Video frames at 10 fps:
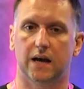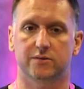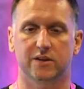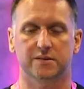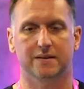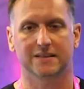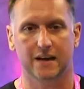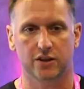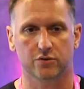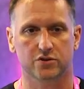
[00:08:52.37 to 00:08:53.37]
So it's about
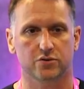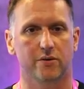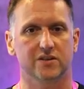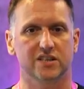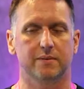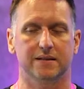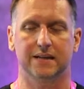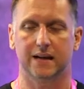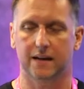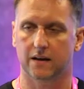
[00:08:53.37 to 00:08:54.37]
telling your stories, it's about
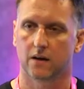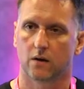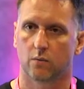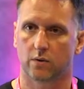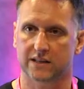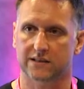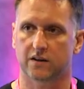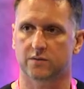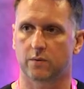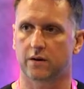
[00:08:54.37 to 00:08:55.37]
telling what it's
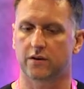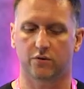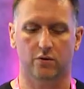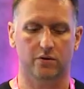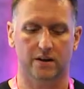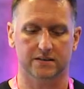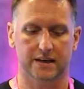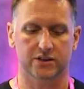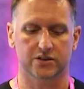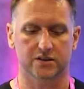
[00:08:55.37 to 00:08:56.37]
like to work in your
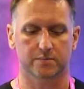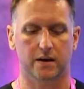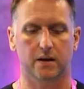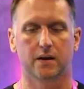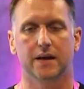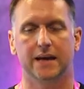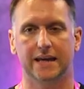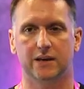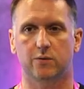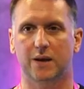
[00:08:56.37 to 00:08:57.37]
organisations, but
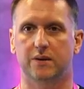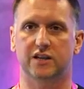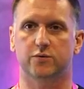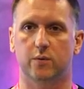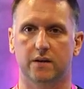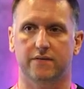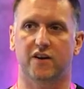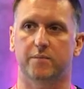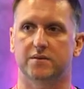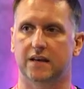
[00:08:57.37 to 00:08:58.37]
equally we need
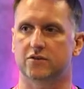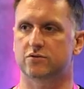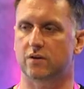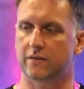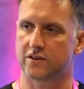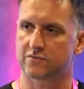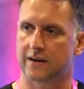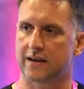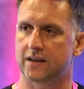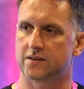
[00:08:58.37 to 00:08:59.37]
25% to drive those
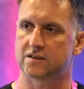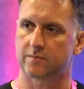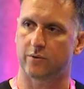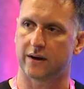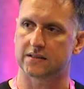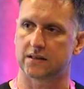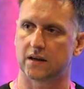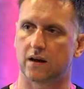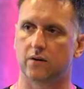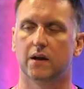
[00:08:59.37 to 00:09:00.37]
rankings and support
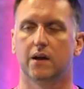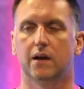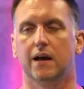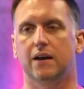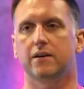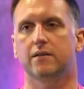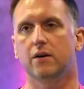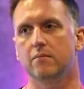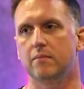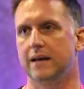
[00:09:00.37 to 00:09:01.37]
SEO. And I
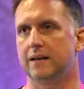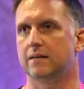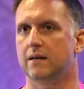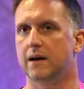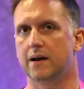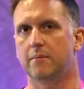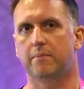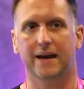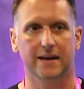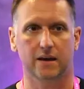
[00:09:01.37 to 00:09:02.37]
don't mean
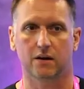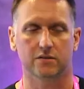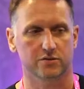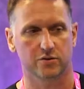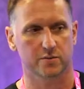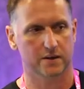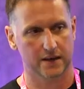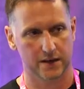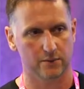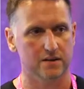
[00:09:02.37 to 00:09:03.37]
packing articles with
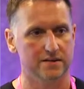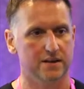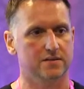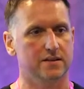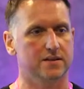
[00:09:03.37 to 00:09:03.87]
keywords.